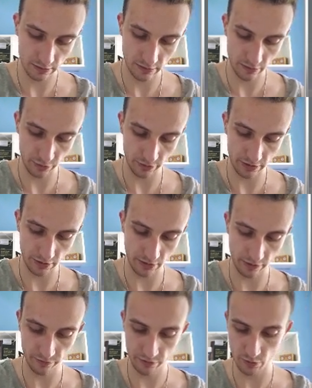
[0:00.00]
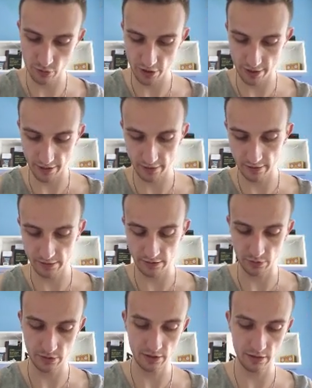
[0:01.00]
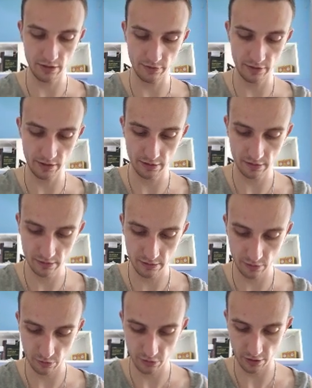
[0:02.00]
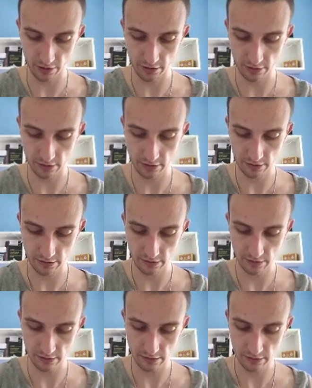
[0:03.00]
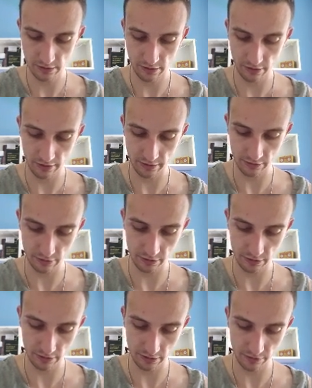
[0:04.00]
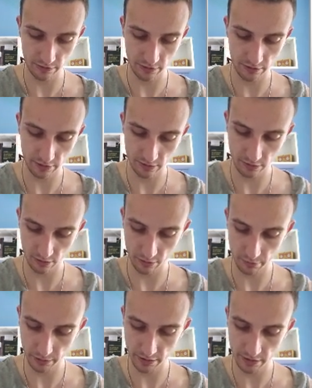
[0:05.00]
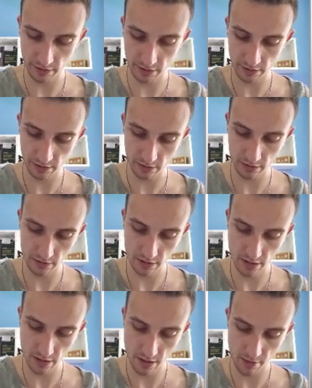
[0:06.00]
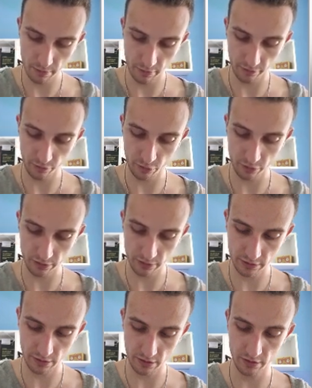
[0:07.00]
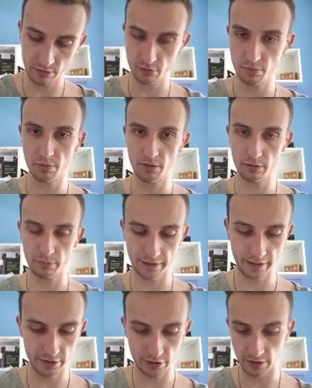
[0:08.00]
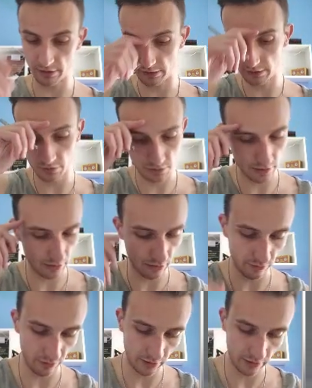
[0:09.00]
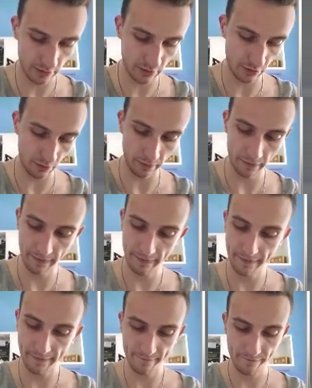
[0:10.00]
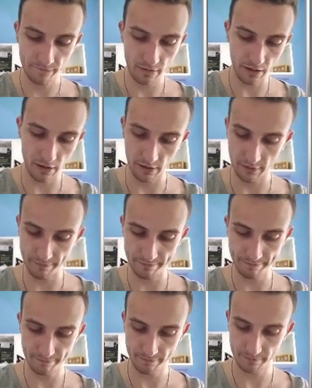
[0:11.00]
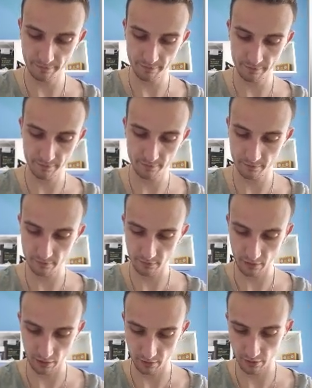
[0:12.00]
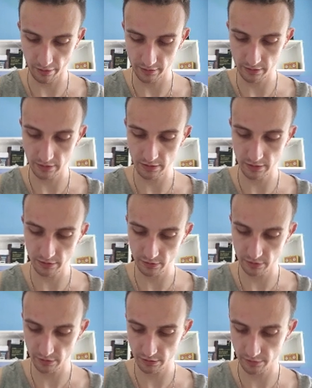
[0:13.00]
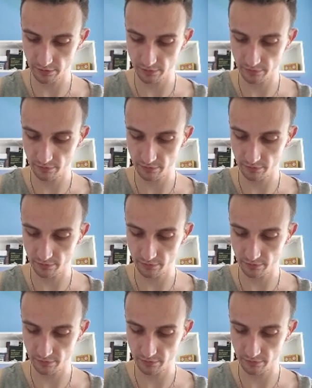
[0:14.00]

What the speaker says: So it's enough to check associativity. So check associativity on basis. But of course, the group multiplication is associative, right? So, yeah, hence associative.